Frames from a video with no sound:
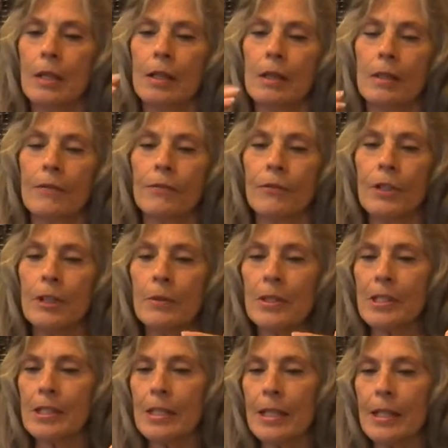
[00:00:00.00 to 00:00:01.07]
the
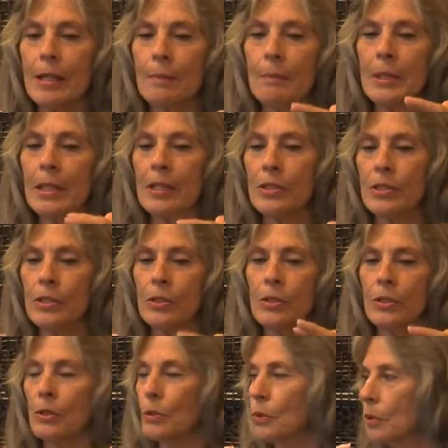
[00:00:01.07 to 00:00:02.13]
frequency that meets
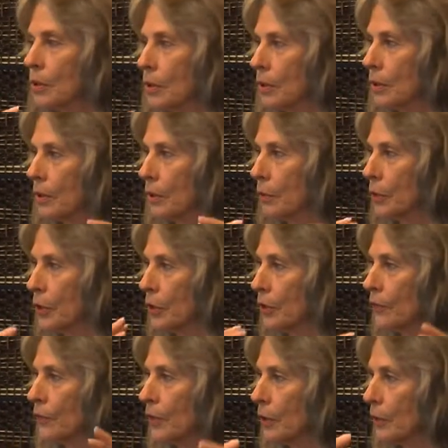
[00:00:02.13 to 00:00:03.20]
you where your
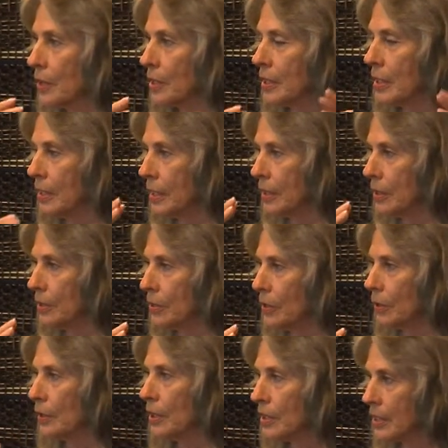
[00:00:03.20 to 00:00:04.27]
frequency is. So
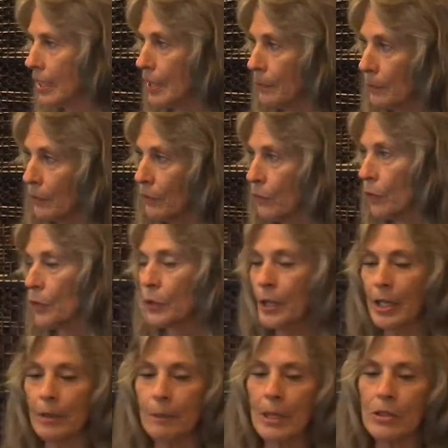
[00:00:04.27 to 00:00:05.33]
let's say before you
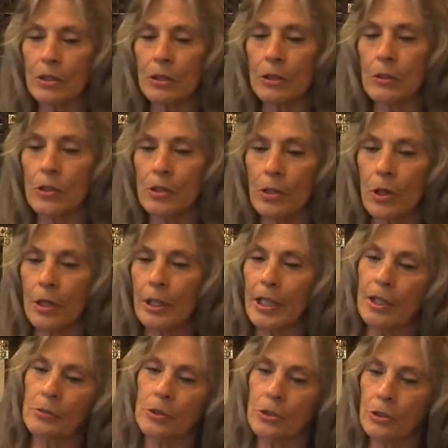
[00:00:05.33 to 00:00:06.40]
had a major closed heart,
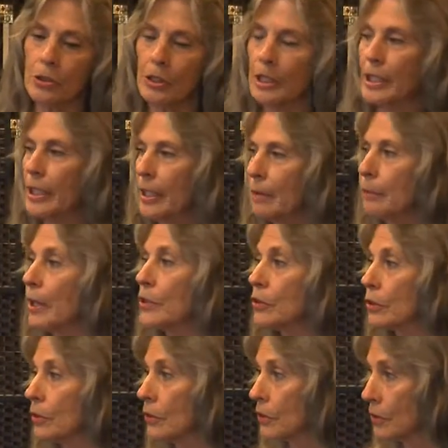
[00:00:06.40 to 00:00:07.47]
guess what you're going to get? Major
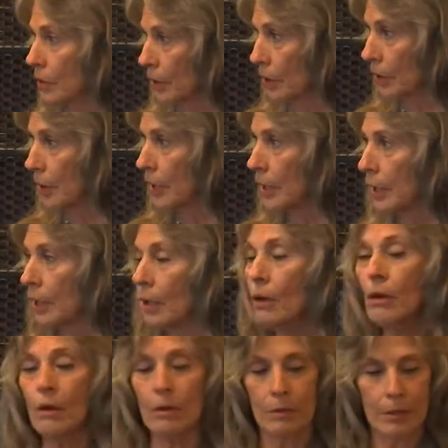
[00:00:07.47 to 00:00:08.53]
closed heart.
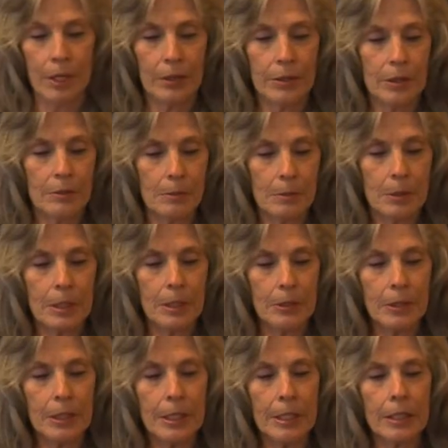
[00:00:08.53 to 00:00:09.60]
Oh, now you've done some
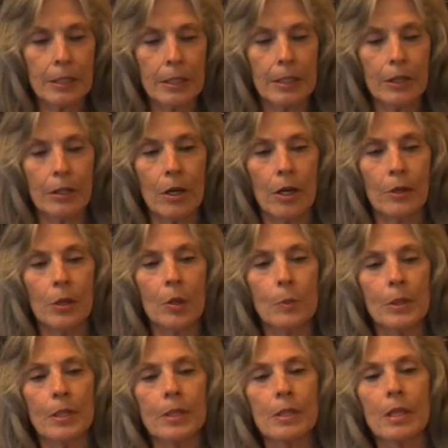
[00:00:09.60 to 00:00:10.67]
clearing, healing, your heart
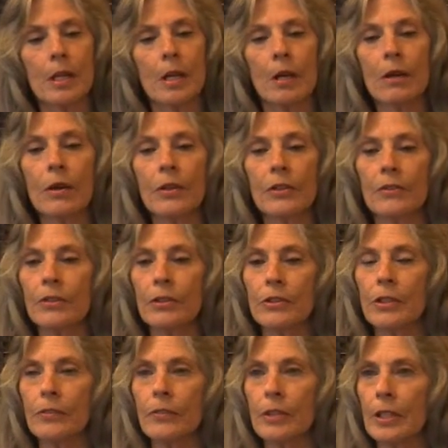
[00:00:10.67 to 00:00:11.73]
opens. Oh, you feel
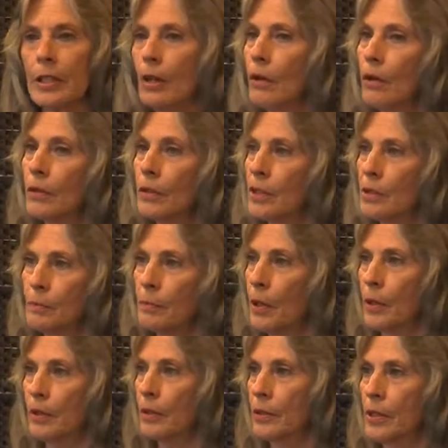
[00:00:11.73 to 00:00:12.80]
differently. Oh, this
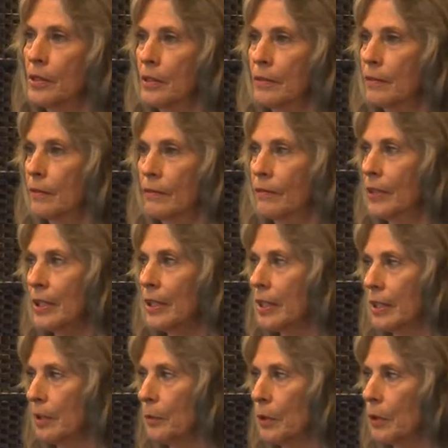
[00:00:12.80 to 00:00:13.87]
partner doesn't fit
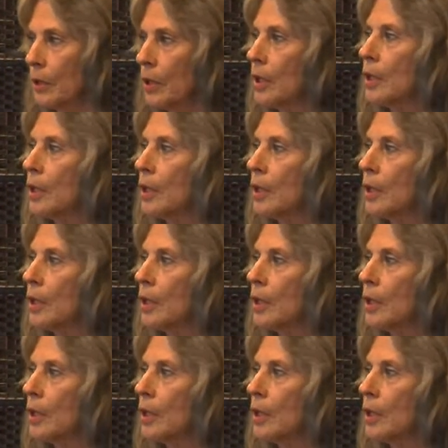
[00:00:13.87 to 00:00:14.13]
anymore.